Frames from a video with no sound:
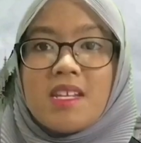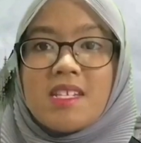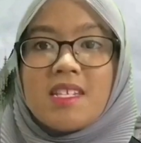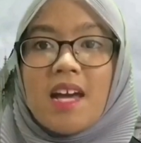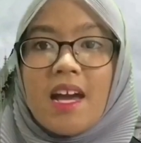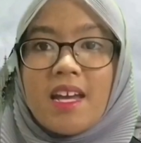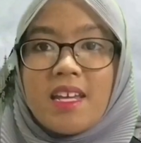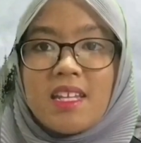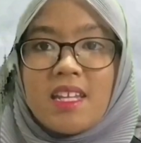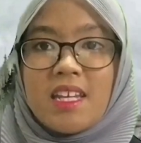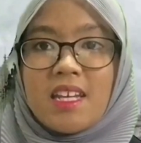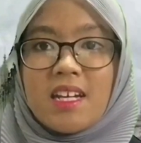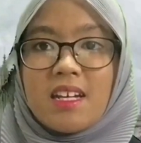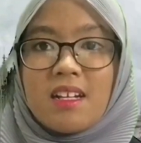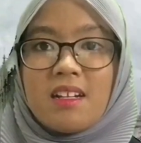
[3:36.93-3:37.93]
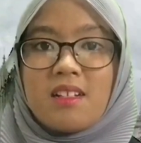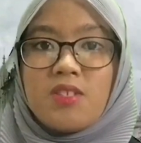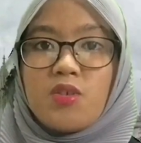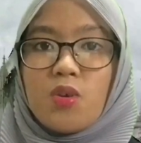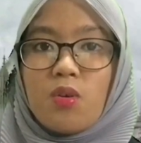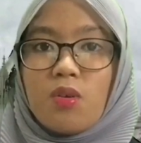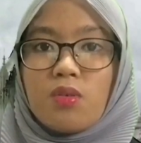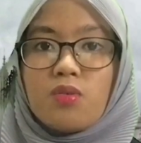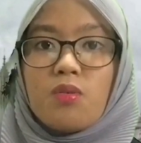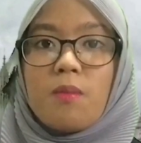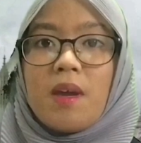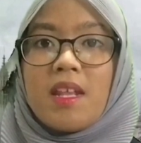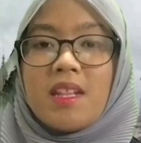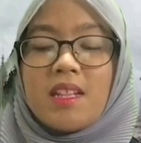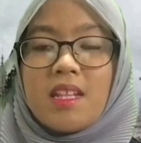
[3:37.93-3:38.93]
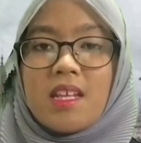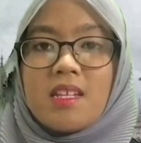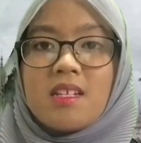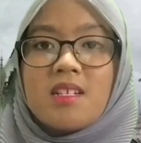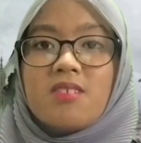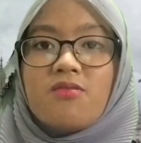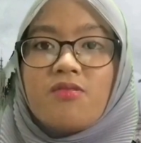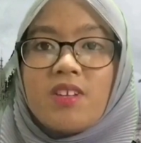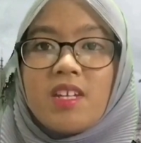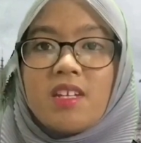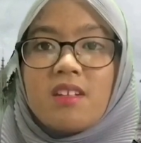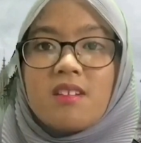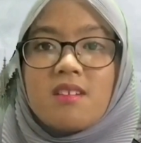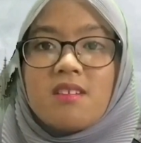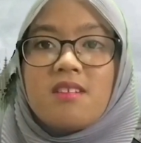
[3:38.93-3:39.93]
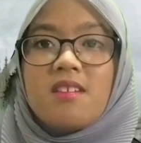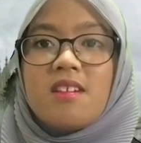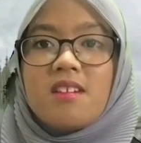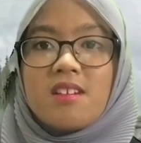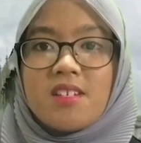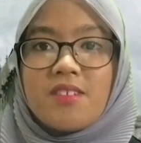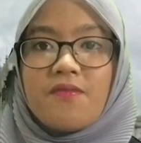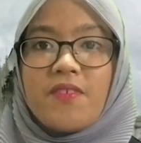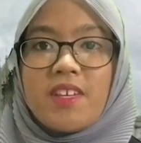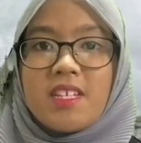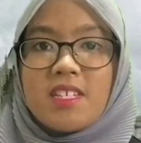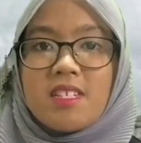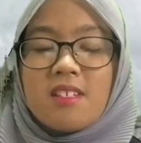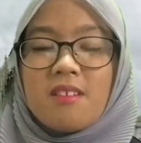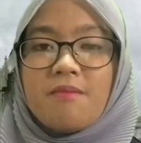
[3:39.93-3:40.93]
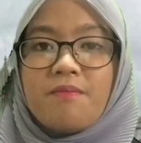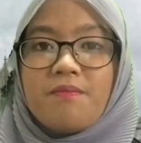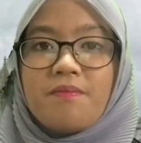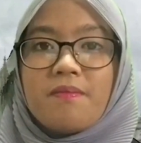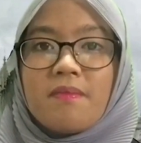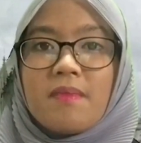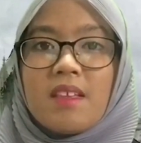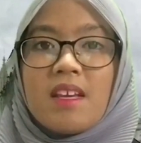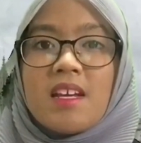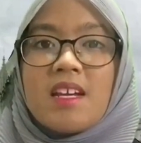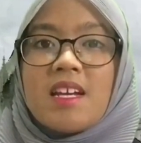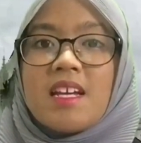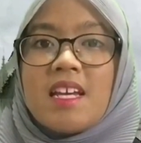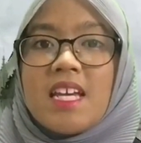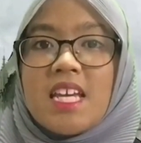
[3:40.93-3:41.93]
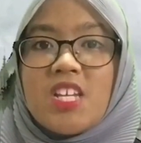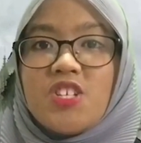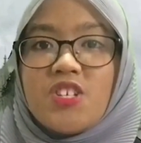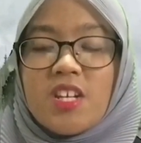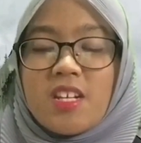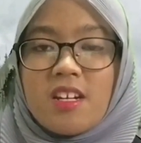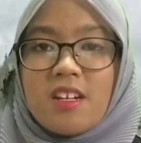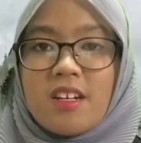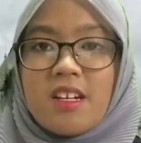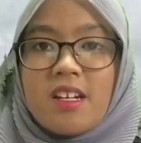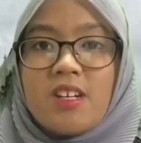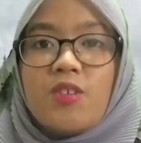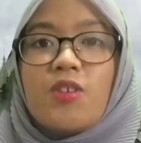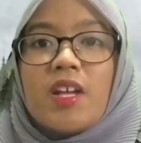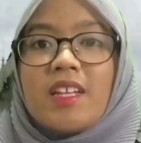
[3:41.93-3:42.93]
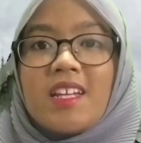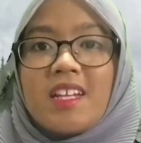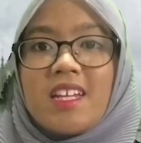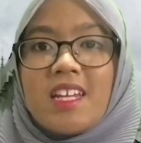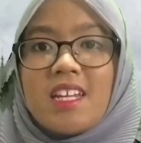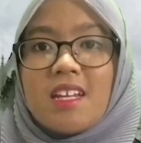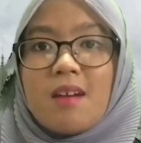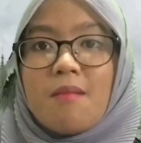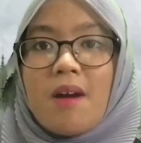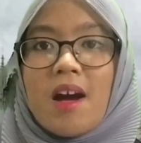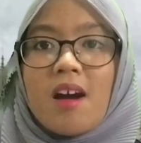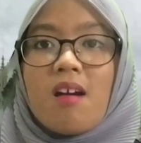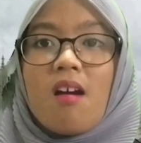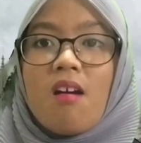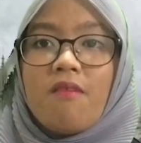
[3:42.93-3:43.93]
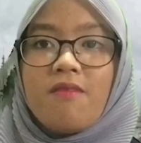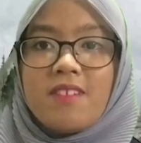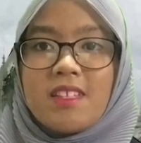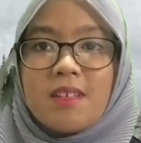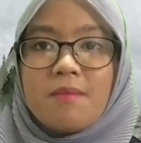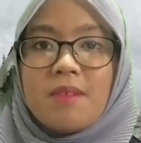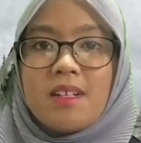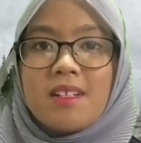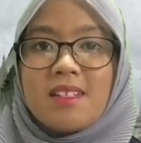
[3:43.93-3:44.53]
cynical jokes to maintain a straight, serious face. In general, United Kingdom are comfortable